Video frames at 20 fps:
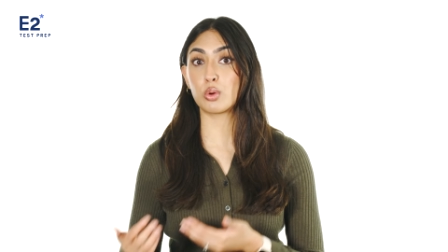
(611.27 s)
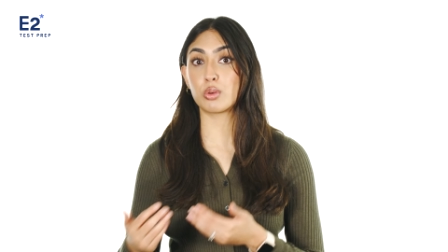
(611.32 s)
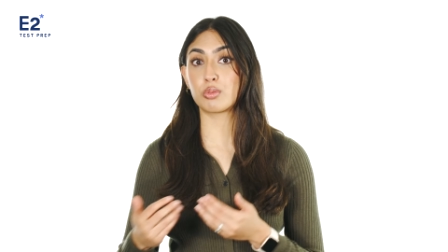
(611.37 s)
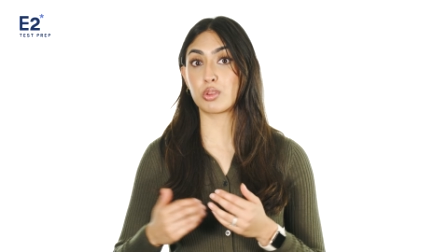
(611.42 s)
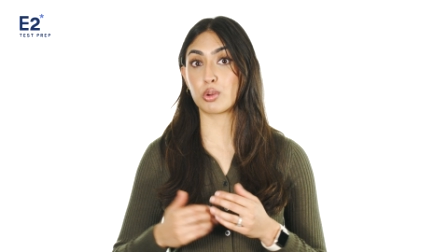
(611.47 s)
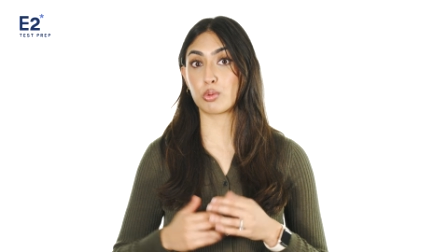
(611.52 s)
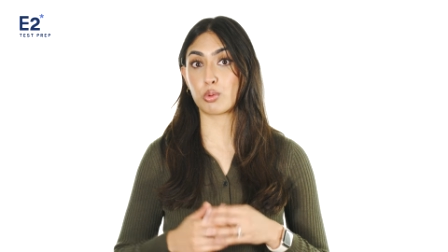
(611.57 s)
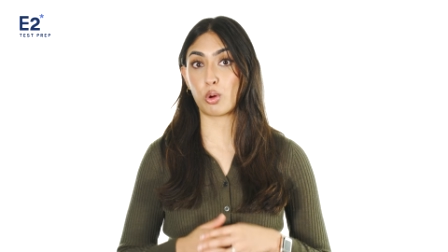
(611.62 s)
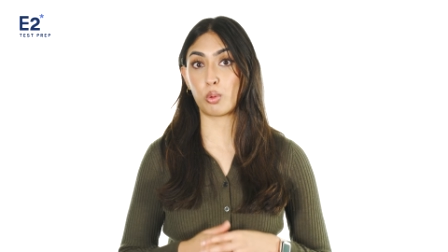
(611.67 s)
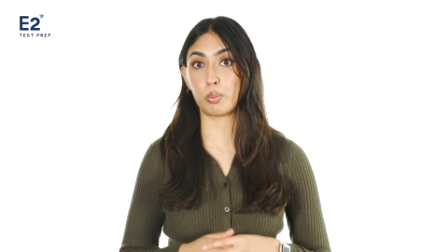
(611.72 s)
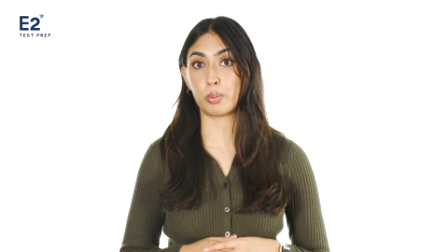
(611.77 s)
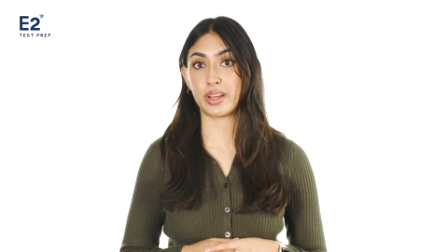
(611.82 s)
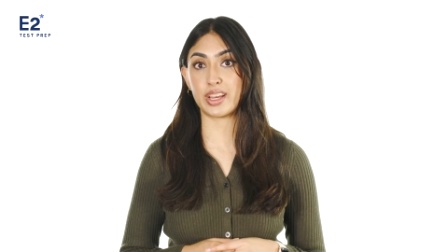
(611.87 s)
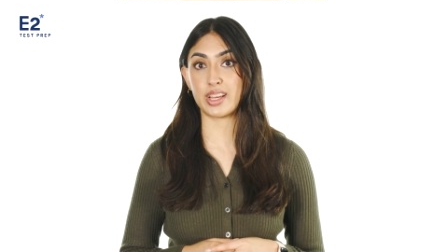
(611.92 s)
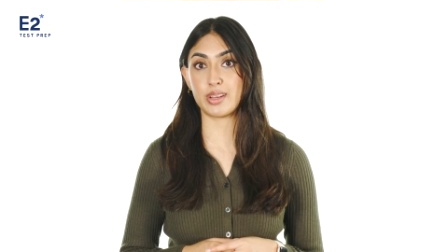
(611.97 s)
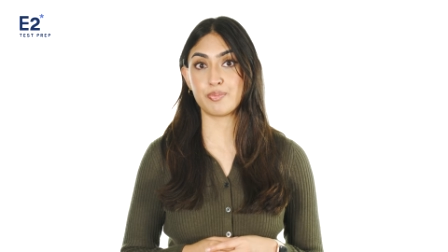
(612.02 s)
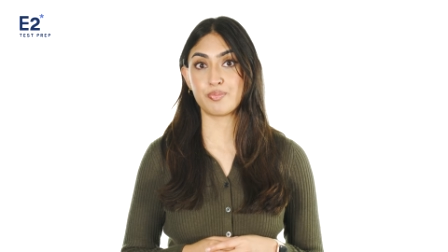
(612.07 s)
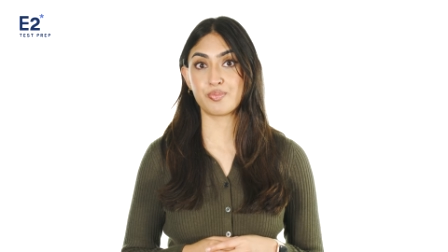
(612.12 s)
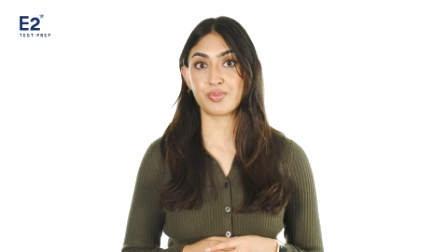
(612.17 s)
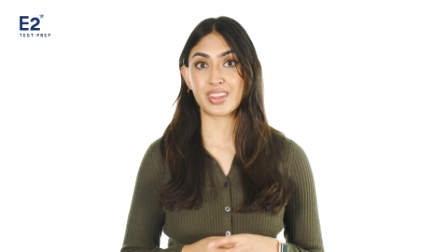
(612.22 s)
of the
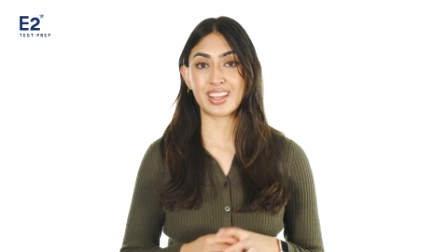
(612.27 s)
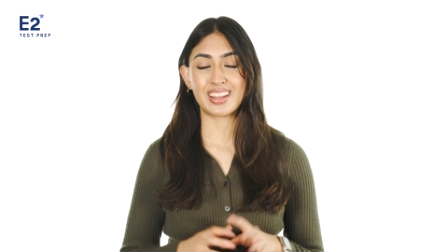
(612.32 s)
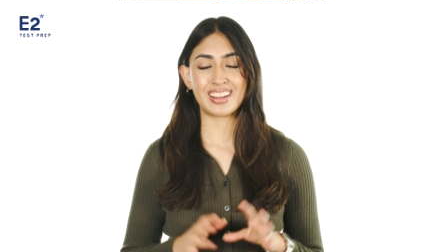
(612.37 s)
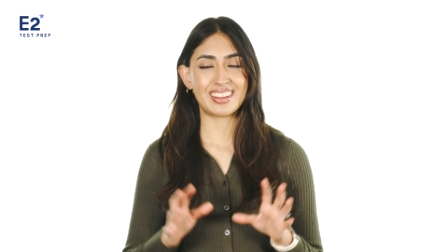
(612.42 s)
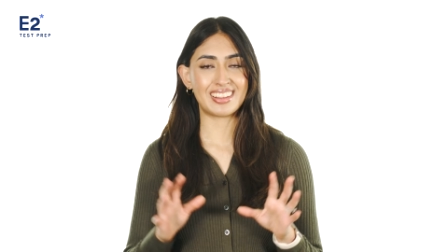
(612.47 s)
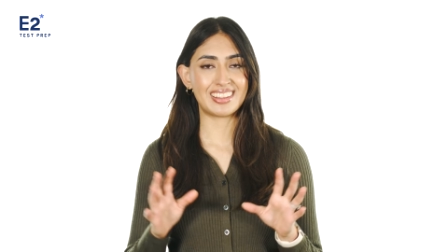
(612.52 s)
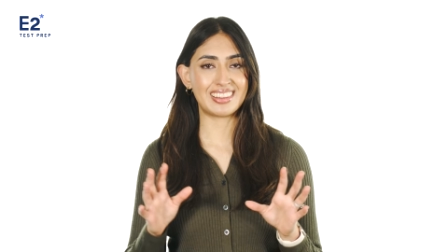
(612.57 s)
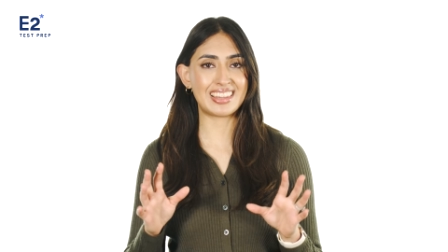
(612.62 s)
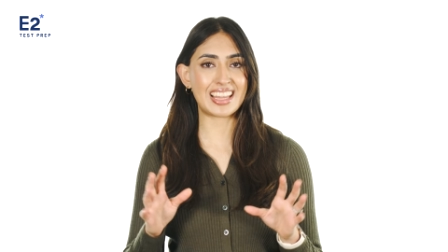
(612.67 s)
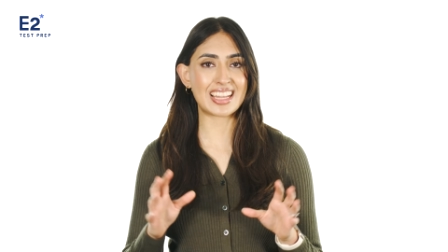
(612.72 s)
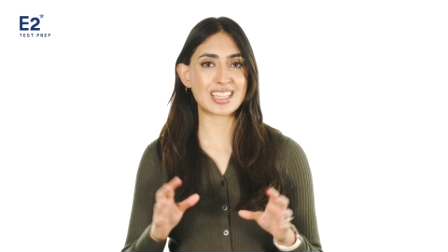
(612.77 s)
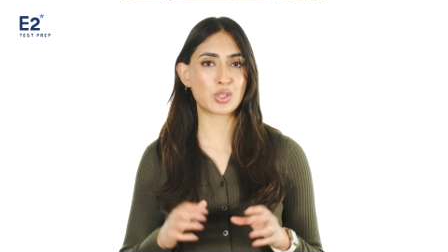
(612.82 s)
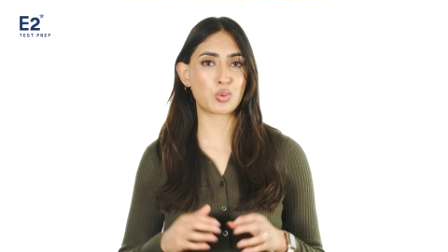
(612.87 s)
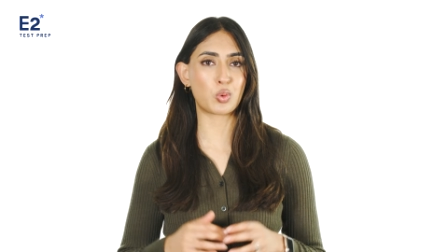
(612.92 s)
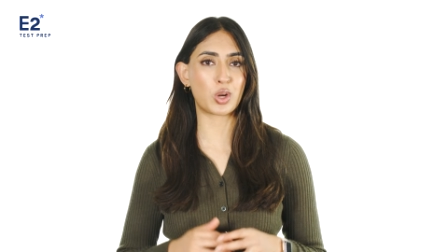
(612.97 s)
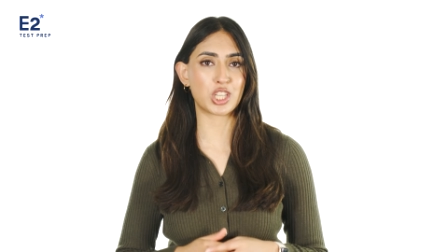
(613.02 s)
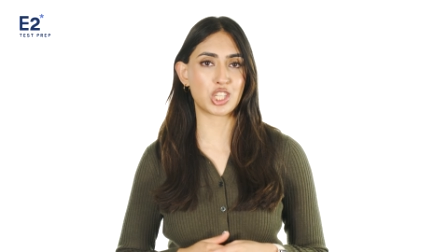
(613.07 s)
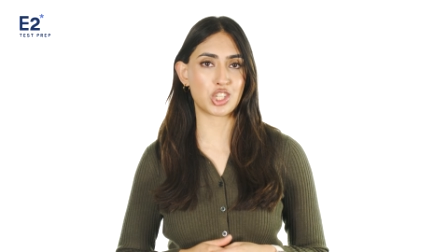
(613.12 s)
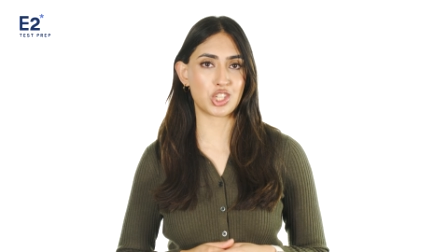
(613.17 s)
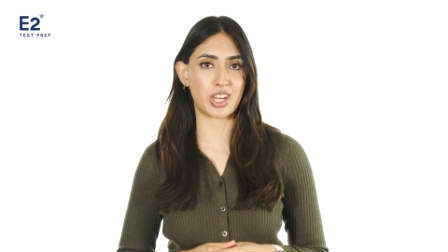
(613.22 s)
roleplay. Let's
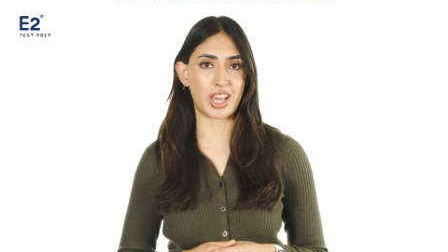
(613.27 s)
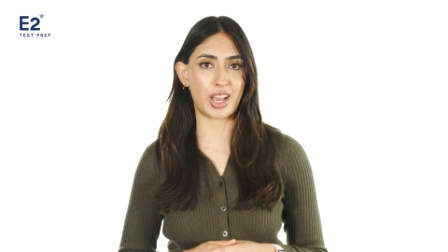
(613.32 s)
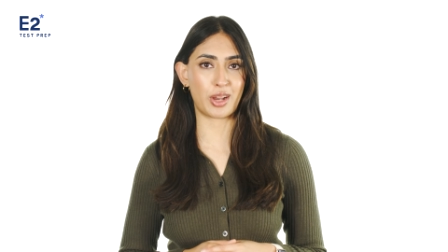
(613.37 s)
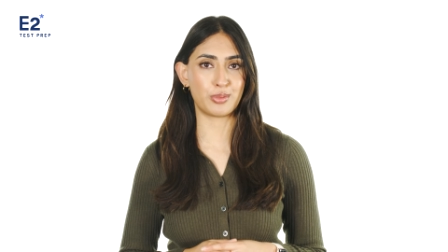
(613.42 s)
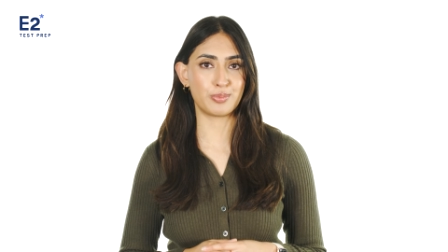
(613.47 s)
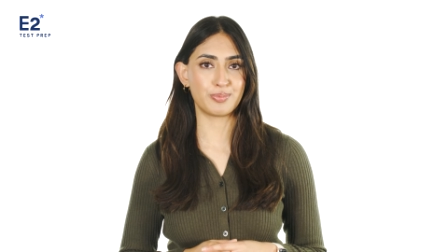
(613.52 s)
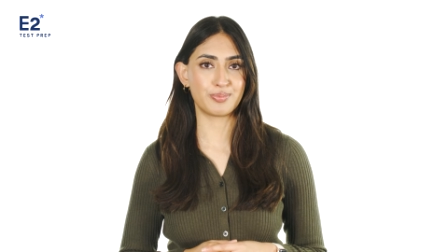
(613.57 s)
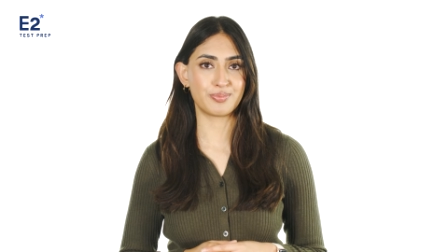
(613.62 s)
watch now.